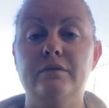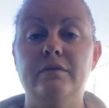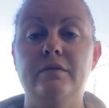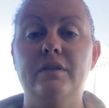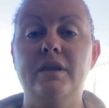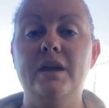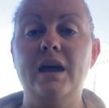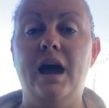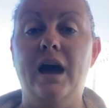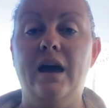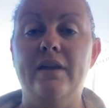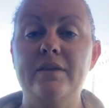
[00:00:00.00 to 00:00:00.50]

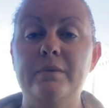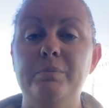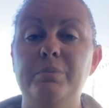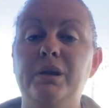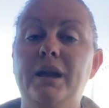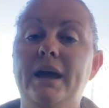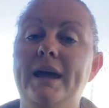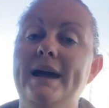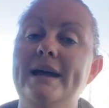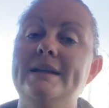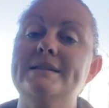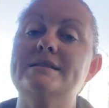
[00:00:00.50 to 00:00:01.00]
the other
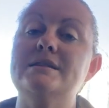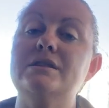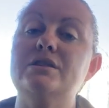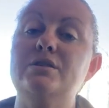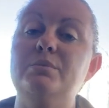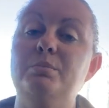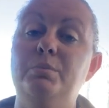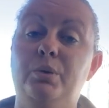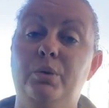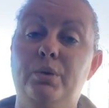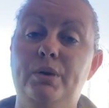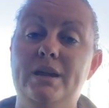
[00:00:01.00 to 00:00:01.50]
plants that you
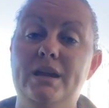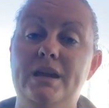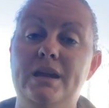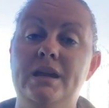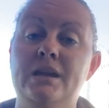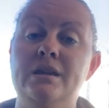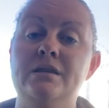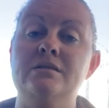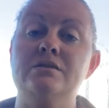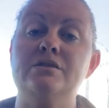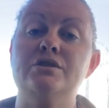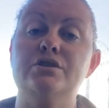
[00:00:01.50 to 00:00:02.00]
put
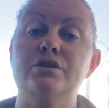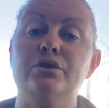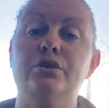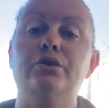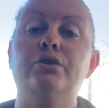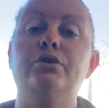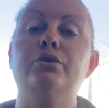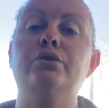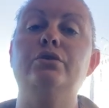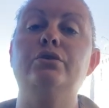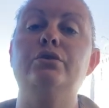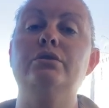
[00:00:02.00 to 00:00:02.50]

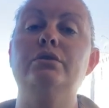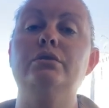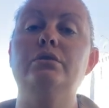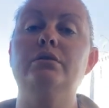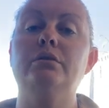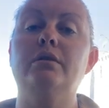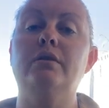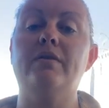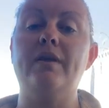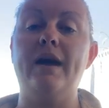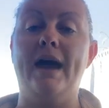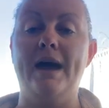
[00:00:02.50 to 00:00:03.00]
into
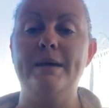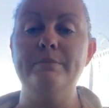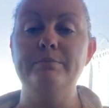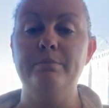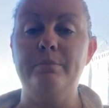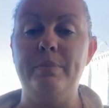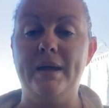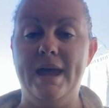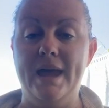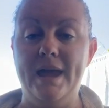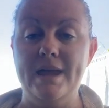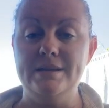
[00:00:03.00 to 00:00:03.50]
that
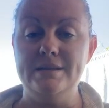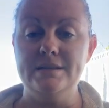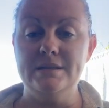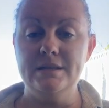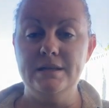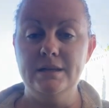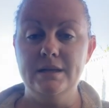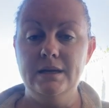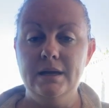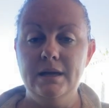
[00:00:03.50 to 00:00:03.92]
bed.